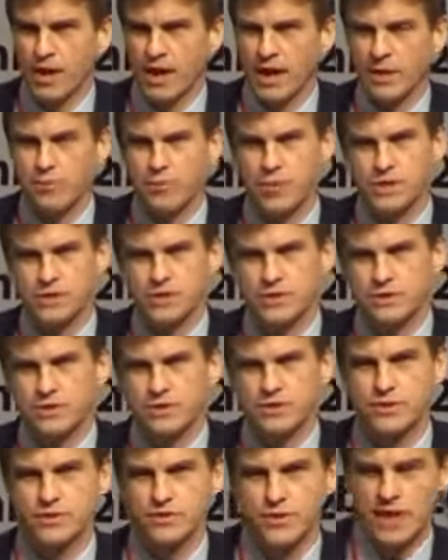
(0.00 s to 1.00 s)
But to
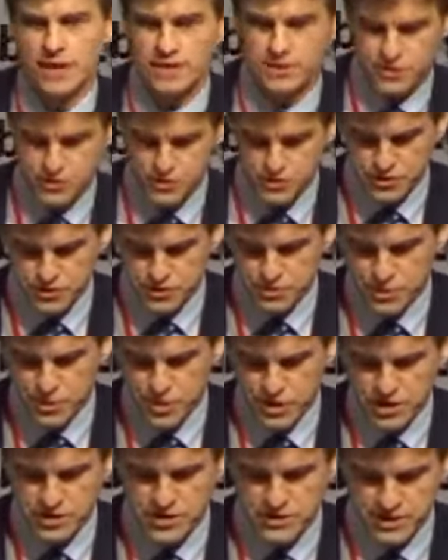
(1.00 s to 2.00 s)
try to
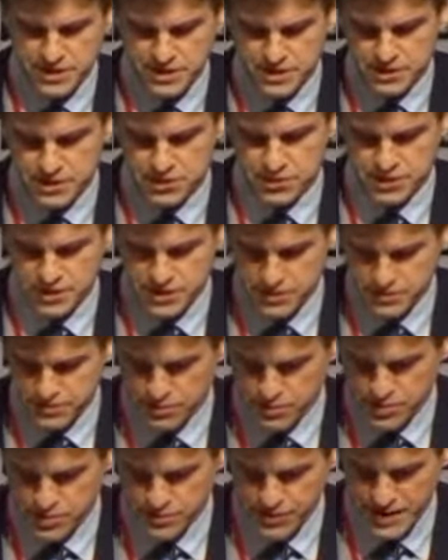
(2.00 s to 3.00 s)
merge these two, I
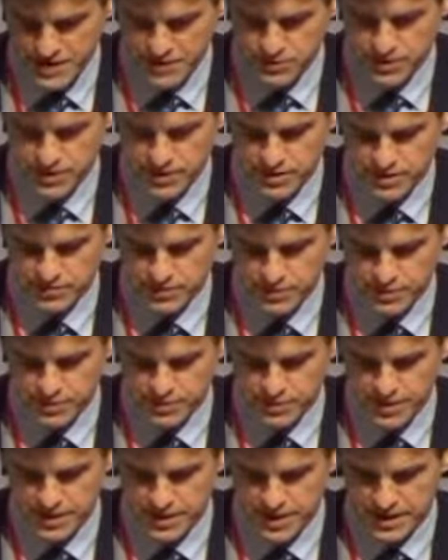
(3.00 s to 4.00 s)
just want to end with a
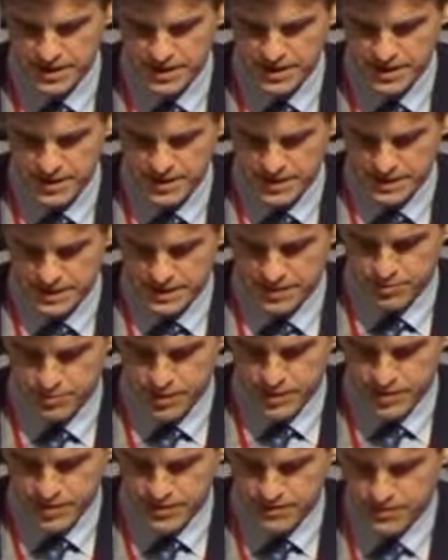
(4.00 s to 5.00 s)
quote by
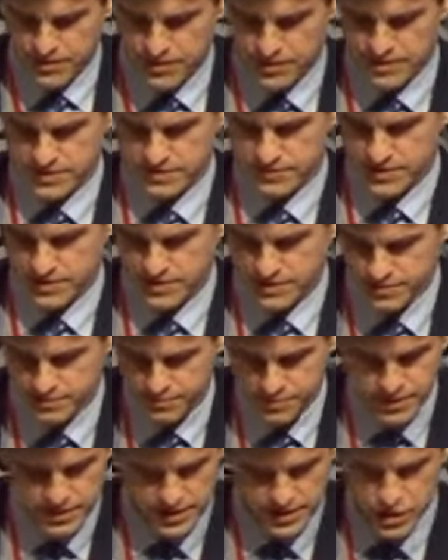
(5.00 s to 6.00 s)
the philosopher
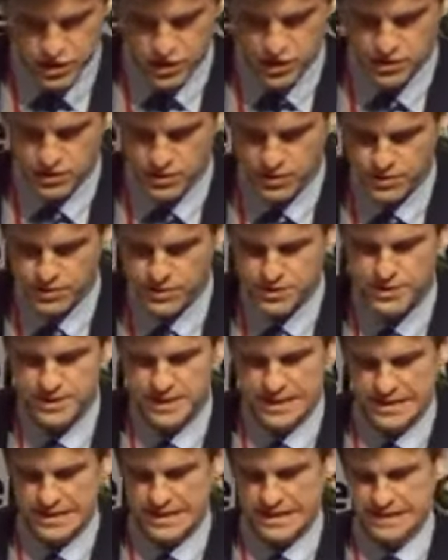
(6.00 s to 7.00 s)
Bernard Shaw, who
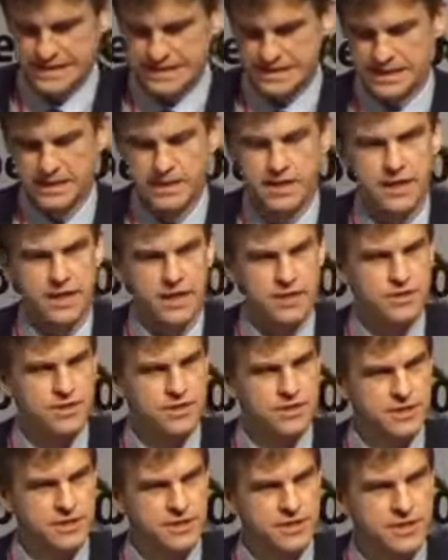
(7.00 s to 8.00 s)
said that a
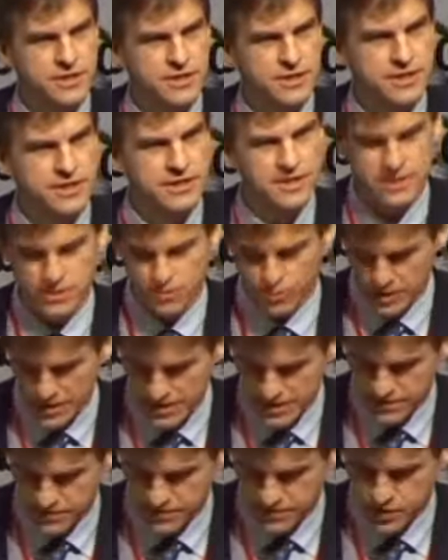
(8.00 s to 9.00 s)
cynic is a
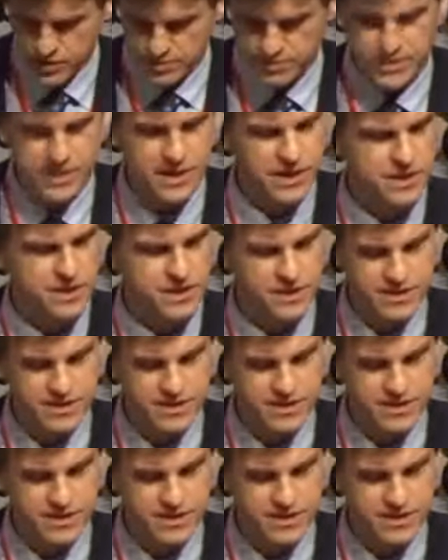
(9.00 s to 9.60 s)
well-informed